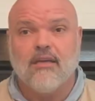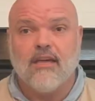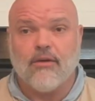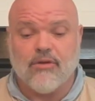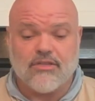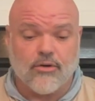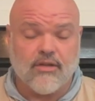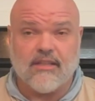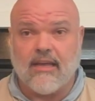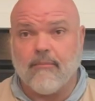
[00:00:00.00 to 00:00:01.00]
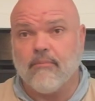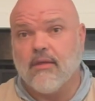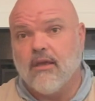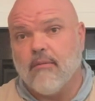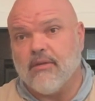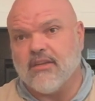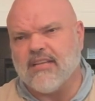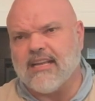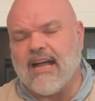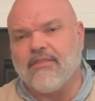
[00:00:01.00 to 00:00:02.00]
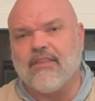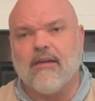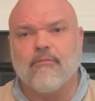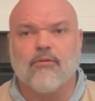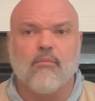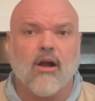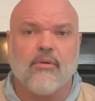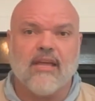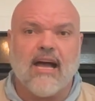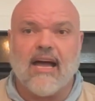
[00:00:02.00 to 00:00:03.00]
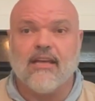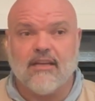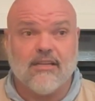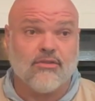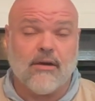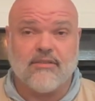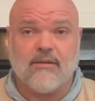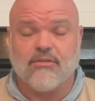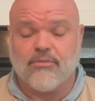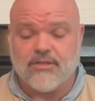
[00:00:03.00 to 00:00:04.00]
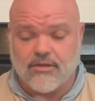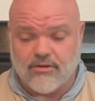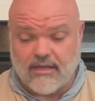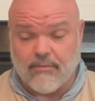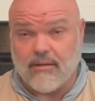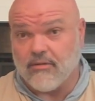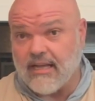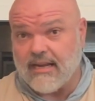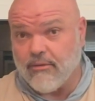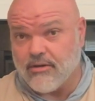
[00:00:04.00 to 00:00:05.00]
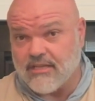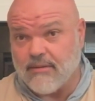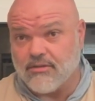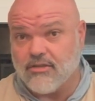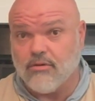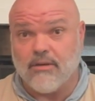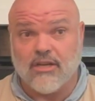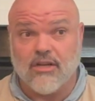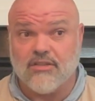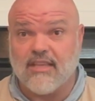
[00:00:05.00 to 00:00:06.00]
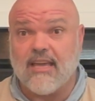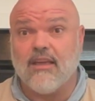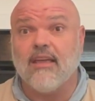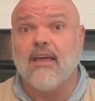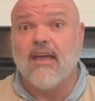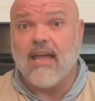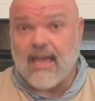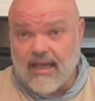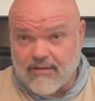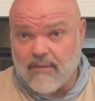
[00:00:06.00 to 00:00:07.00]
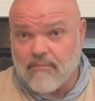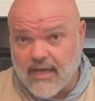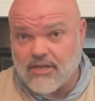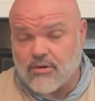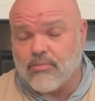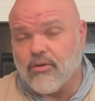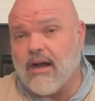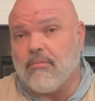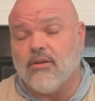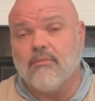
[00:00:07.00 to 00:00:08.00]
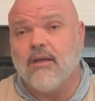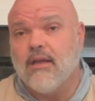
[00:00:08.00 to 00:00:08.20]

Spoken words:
and returning them because I got them from REI, and so I was able to return them. And I'm glad I was able to because they have a major problem.